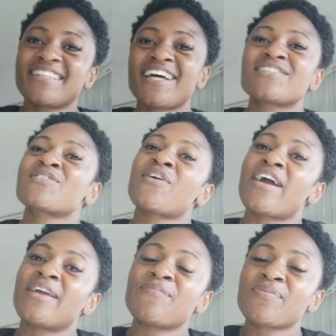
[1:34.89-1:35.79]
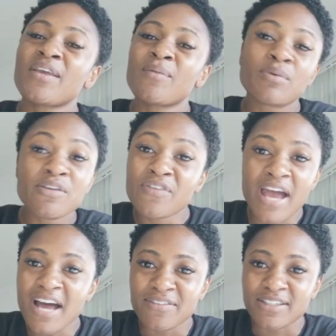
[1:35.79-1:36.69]
That's great, but if you
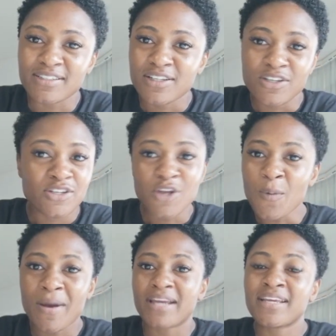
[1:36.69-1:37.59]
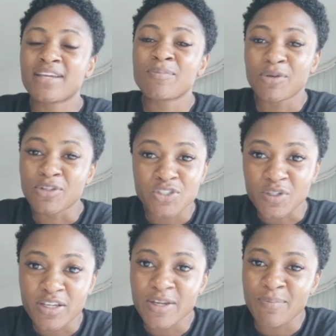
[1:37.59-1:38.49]
haven't, no panic, because
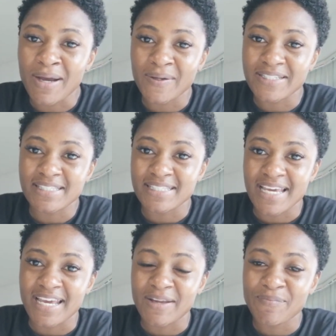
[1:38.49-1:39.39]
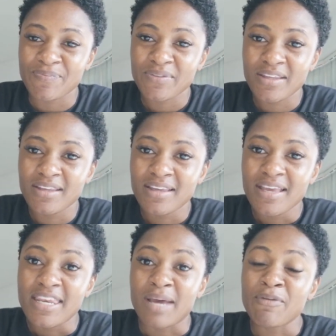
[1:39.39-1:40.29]
you'll learn about it today.
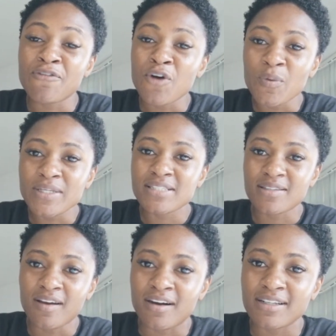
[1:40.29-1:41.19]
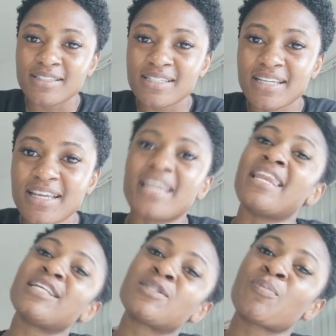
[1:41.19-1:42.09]
Now before we start,
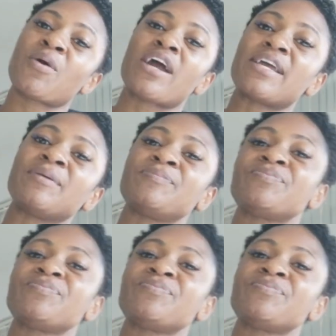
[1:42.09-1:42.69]
let's pray.